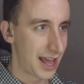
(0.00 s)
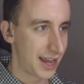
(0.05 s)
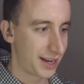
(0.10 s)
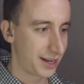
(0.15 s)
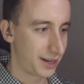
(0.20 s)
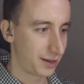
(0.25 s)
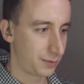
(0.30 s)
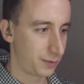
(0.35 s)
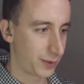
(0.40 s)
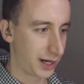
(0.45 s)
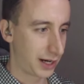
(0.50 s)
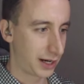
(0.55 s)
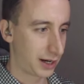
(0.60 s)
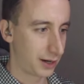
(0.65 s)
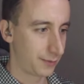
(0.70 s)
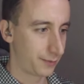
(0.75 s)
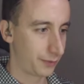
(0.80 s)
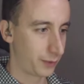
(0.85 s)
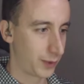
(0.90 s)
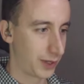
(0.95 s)
I could
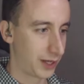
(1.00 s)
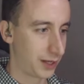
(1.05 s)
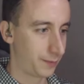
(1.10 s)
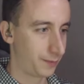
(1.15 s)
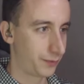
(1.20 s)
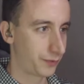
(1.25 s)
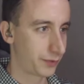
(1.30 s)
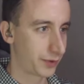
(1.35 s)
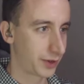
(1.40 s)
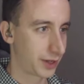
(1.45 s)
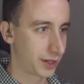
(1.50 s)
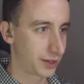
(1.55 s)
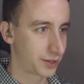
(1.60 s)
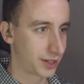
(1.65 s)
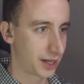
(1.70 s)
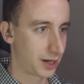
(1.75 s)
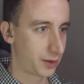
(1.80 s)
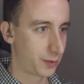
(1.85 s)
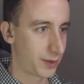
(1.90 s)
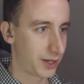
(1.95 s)
wear. Well,
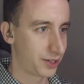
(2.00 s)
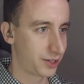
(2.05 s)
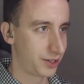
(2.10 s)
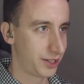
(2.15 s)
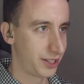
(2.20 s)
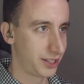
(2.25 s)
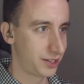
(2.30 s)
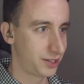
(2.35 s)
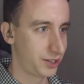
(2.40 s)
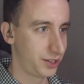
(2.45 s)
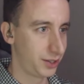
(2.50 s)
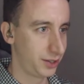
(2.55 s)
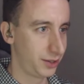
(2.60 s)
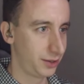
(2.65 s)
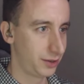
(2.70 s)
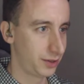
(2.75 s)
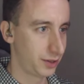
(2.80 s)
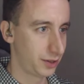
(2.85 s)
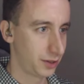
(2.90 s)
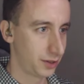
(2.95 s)
just gotta watch this
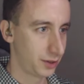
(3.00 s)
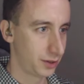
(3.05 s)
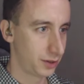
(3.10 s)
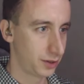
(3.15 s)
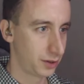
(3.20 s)
dude.